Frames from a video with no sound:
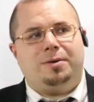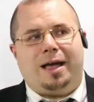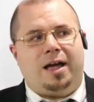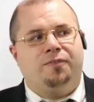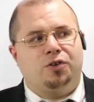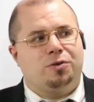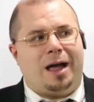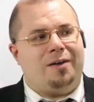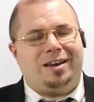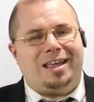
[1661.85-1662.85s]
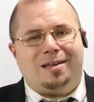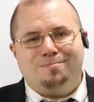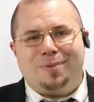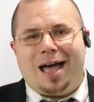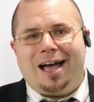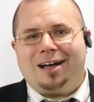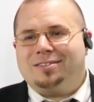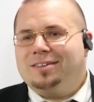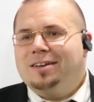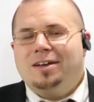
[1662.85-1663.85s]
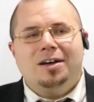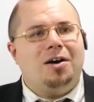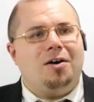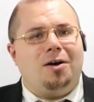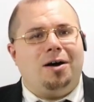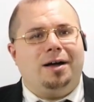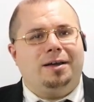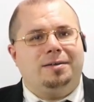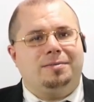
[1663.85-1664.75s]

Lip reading: ever have an impact on,